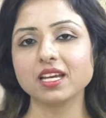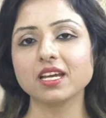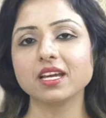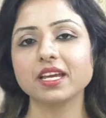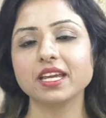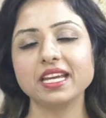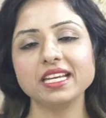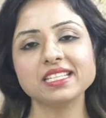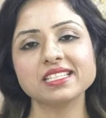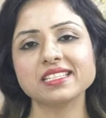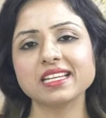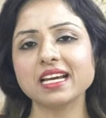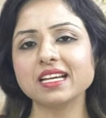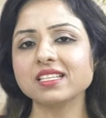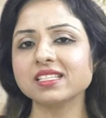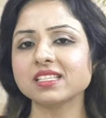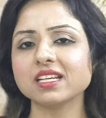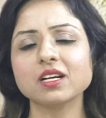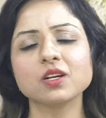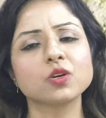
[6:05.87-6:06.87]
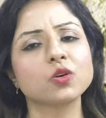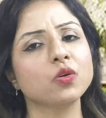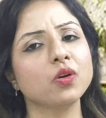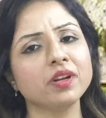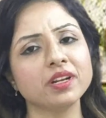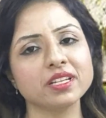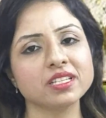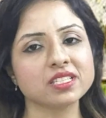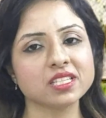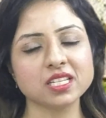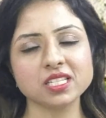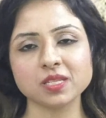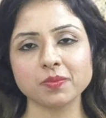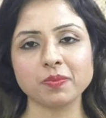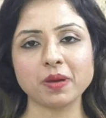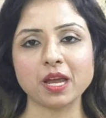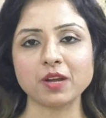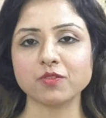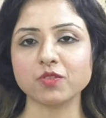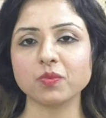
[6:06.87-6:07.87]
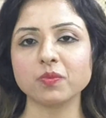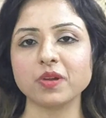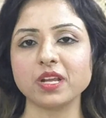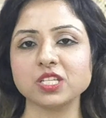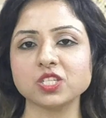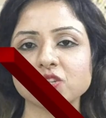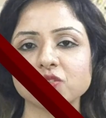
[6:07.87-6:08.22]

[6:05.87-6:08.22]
He stands a good distance apart from rest